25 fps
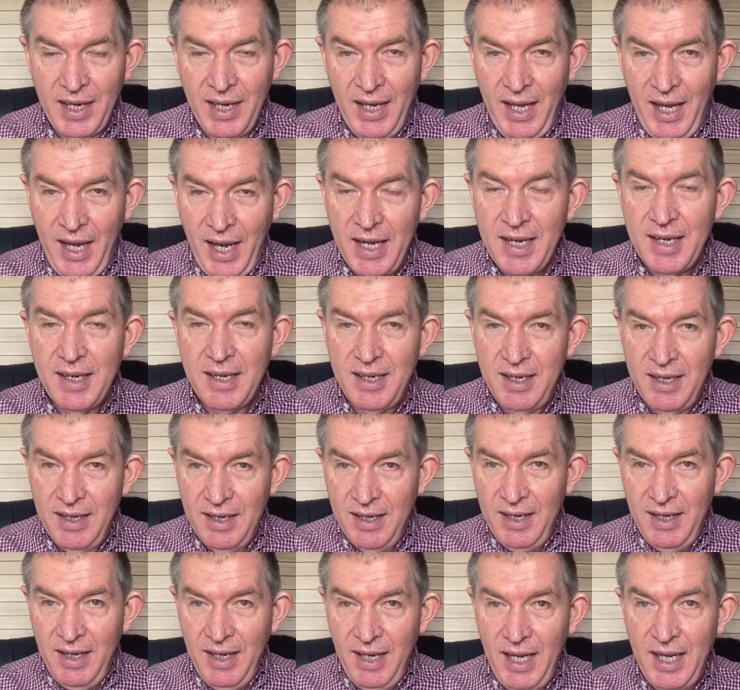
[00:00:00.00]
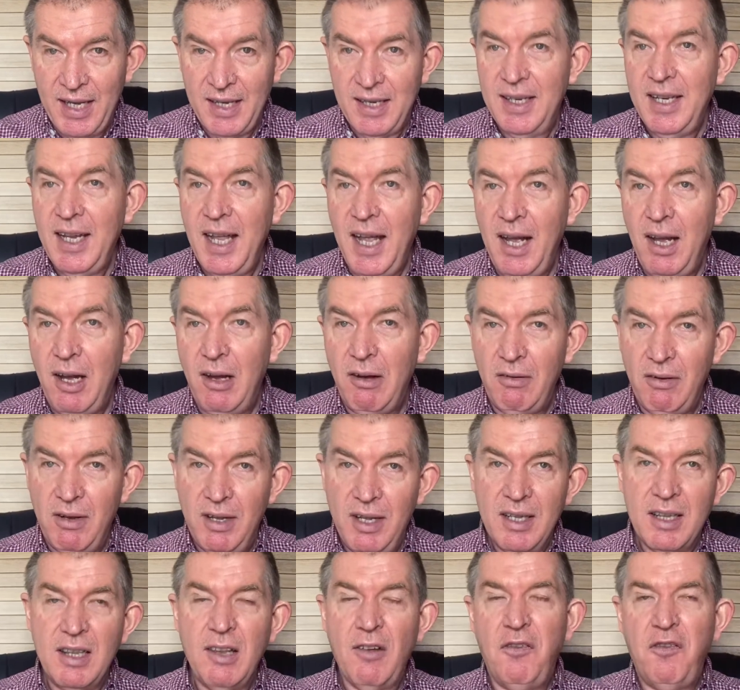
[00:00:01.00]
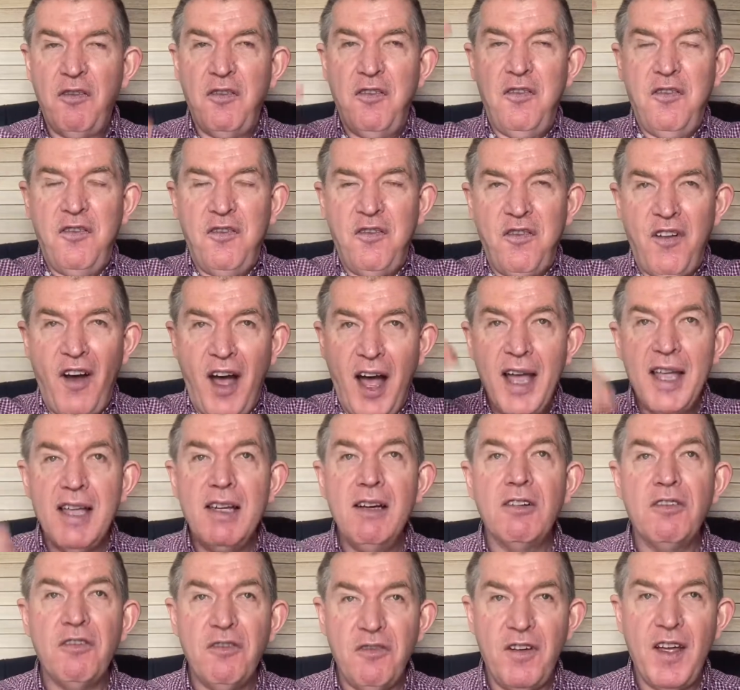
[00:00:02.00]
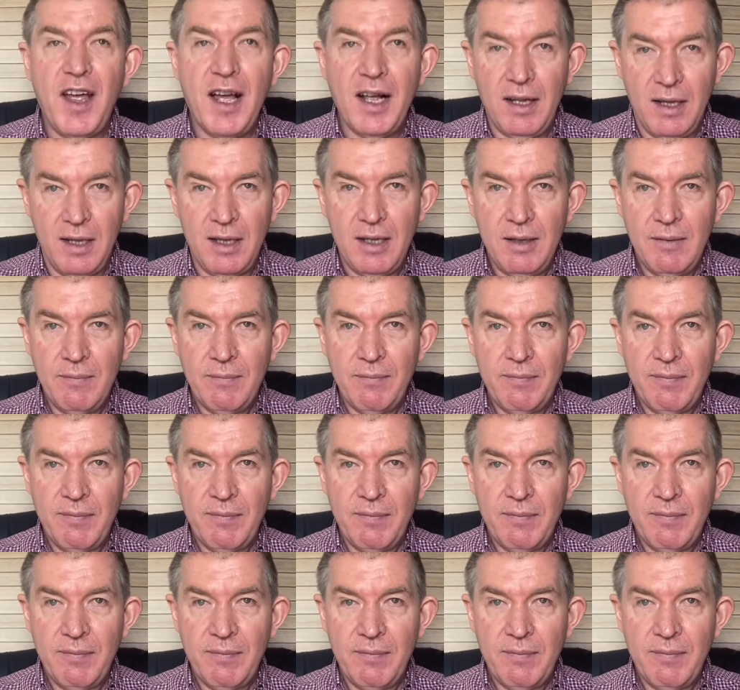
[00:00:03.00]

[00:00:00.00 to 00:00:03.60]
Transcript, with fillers: And, and now the fire fell.